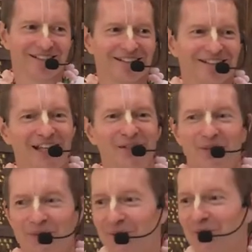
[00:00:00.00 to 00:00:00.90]
then we
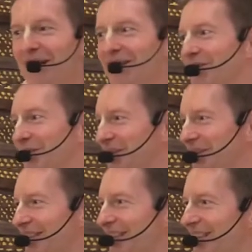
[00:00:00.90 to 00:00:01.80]
all went to
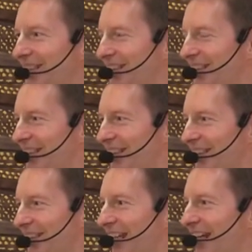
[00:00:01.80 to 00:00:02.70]

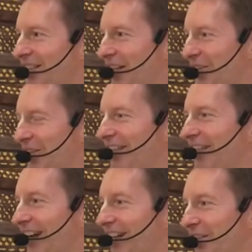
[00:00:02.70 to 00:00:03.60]
uh, take shelter and
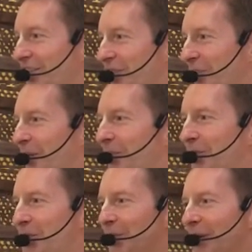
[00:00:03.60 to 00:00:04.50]
guidance of Param
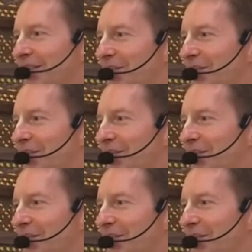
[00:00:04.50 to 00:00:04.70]
Pujapad